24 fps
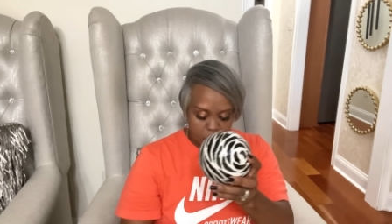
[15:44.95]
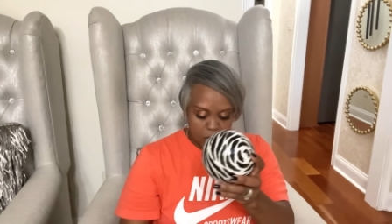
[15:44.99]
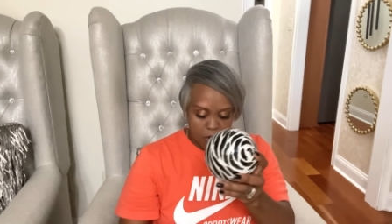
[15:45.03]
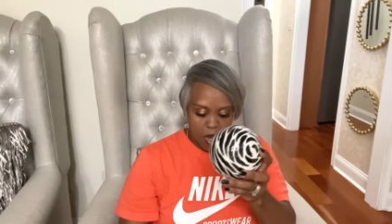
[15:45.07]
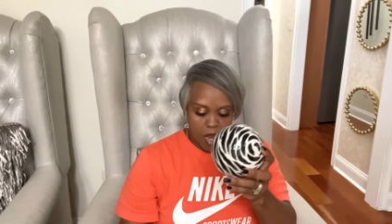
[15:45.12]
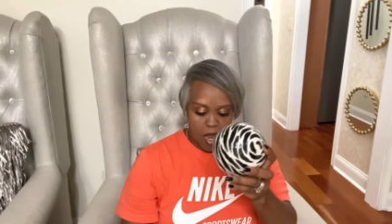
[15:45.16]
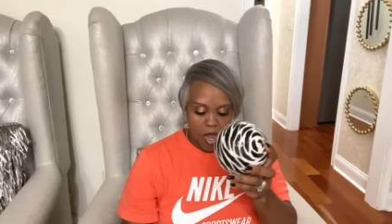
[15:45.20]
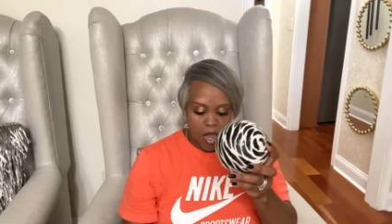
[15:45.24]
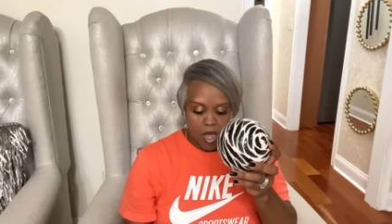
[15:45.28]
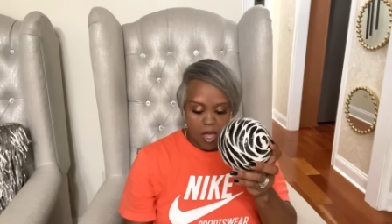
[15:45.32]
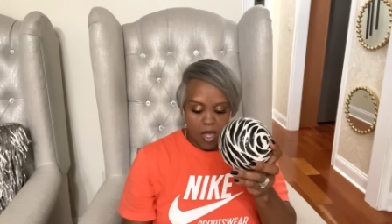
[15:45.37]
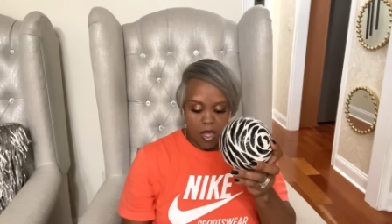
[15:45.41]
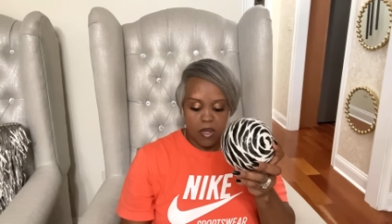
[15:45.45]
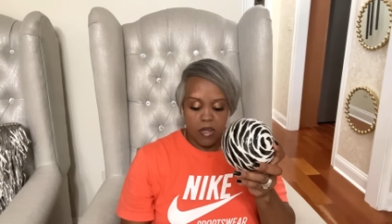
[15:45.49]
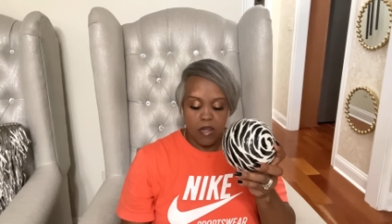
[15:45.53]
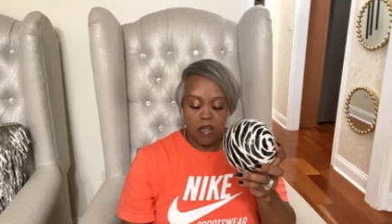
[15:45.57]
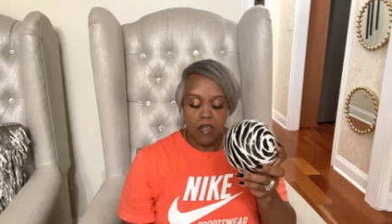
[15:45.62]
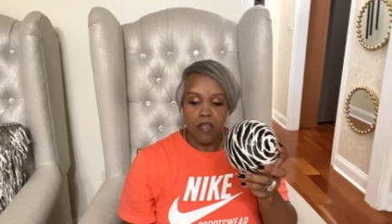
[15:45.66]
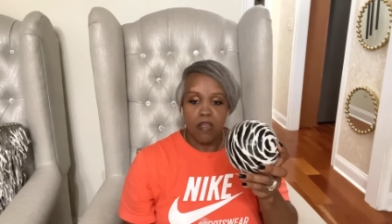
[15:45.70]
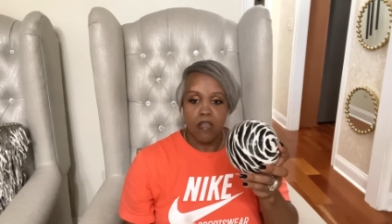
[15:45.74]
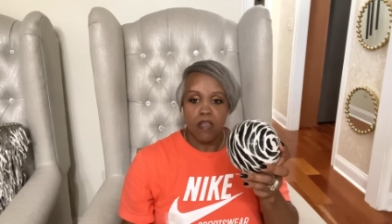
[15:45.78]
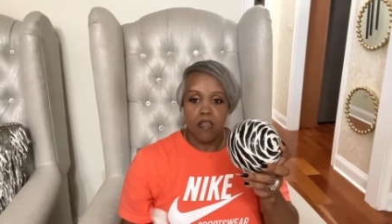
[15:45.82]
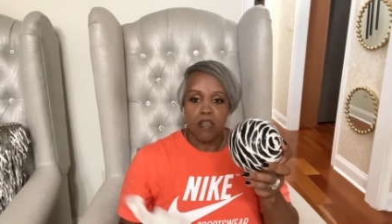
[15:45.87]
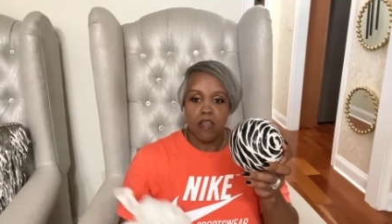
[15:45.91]
and
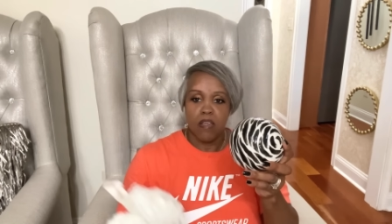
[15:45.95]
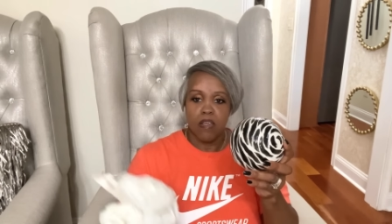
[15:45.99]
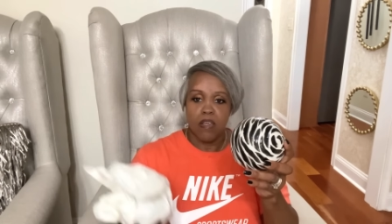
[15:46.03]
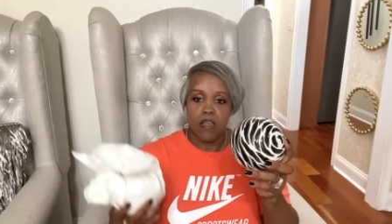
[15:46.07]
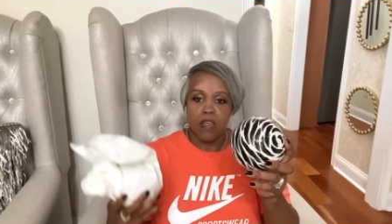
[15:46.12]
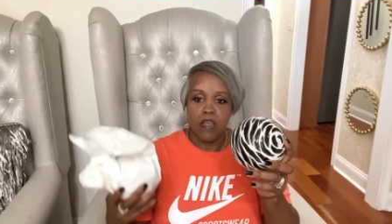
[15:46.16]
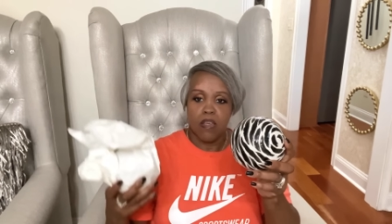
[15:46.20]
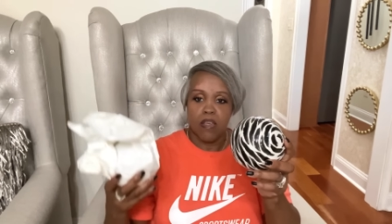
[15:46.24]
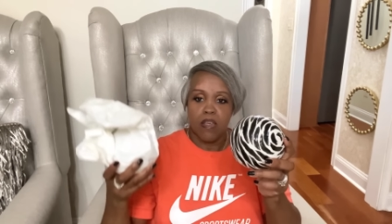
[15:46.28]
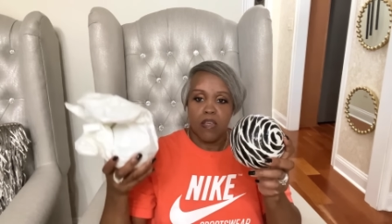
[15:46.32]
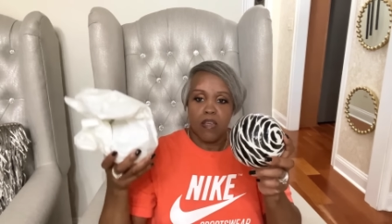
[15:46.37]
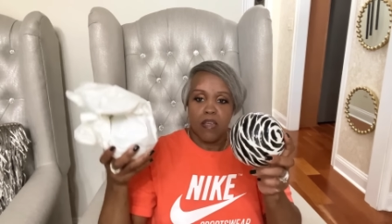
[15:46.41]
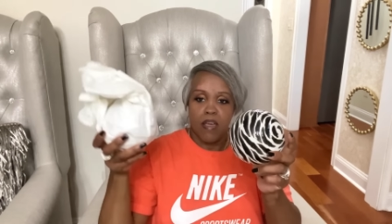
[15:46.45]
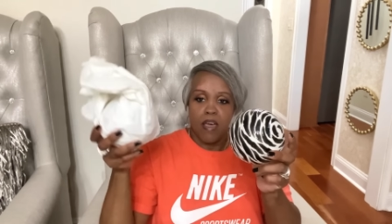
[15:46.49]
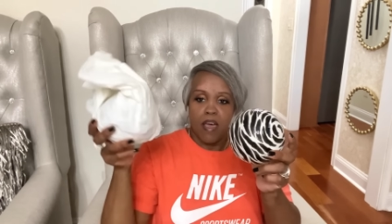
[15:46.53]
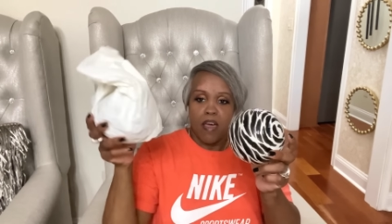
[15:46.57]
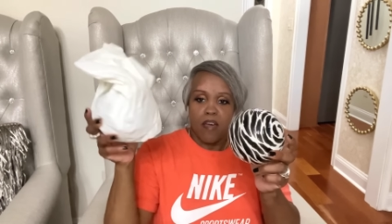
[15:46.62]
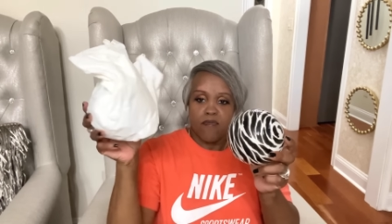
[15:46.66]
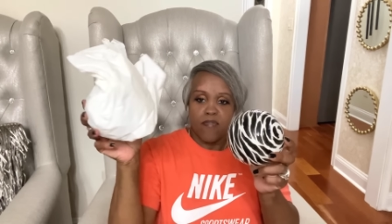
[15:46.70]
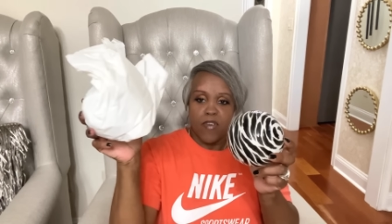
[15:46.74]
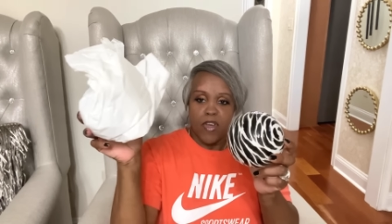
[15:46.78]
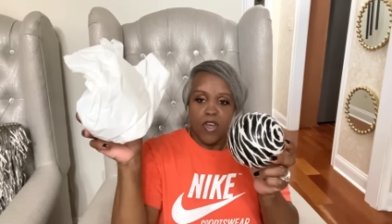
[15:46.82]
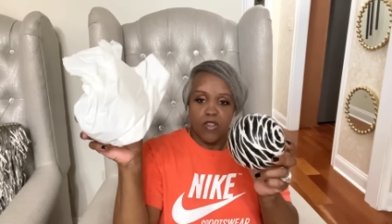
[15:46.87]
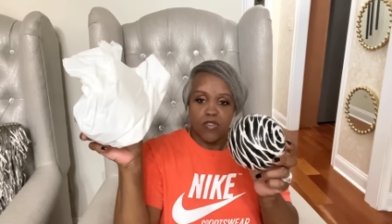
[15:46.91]
I
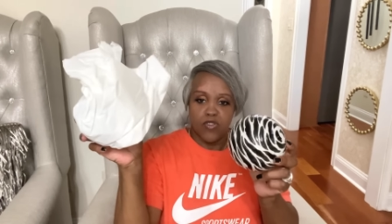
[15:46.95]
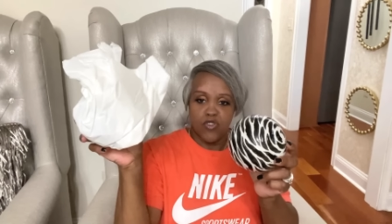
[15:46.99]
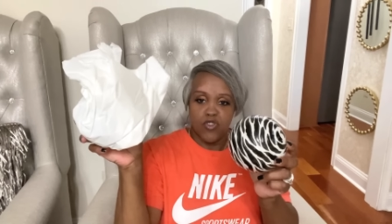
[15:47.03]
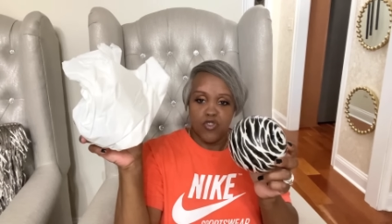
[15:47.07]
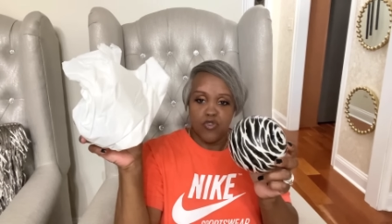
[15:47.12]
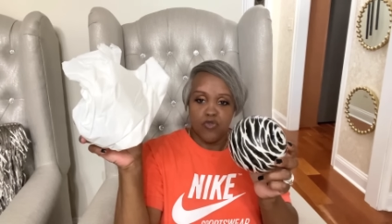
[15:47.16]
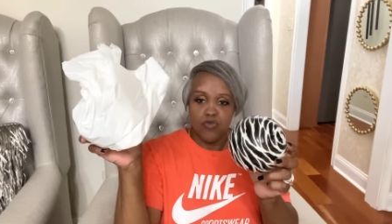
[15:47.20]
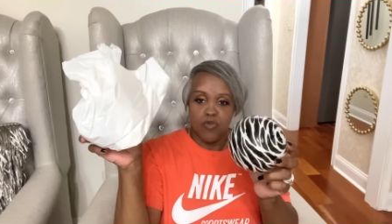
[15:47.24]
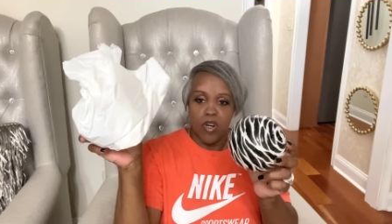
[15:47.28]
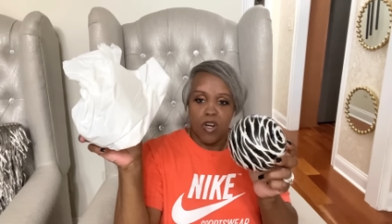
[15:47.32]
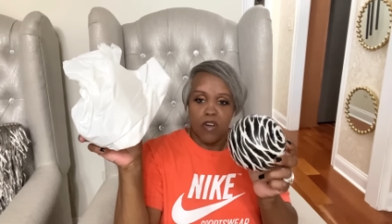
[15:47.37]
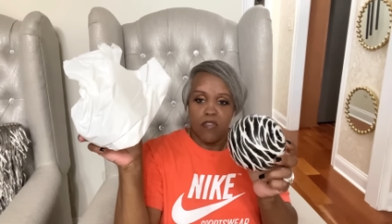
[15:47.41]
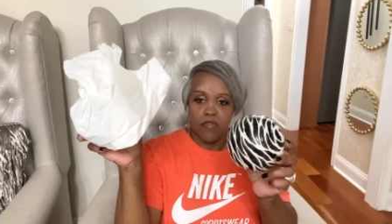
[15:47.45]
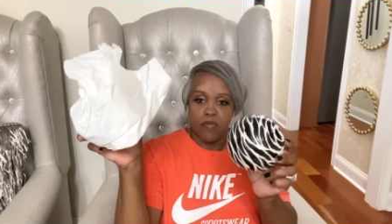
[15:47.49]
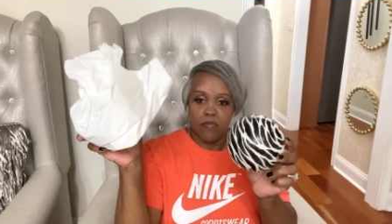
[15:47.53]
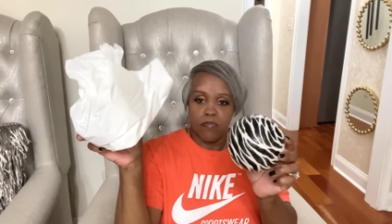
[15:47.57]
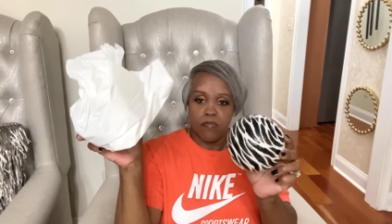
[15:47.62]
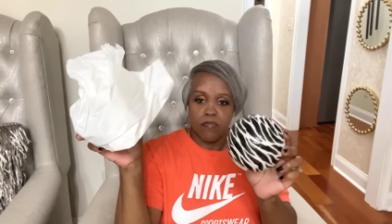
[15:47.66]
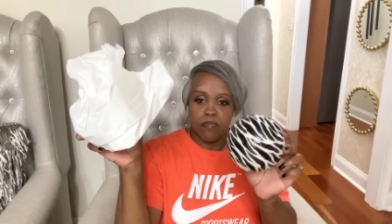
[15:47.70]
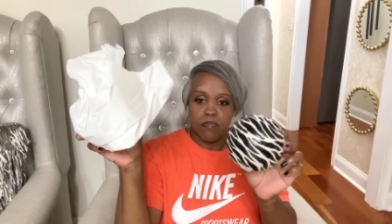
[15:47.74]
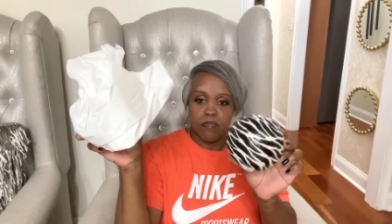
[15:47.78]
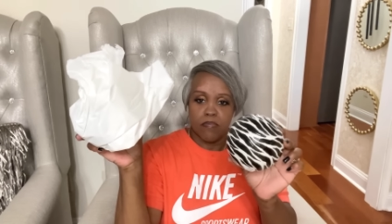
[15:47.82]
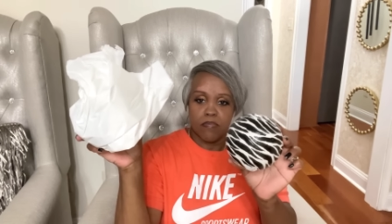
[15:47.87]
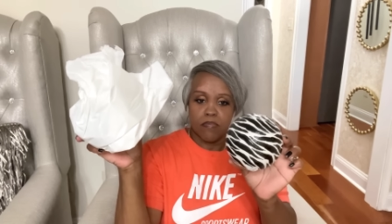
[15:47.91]
found two of them.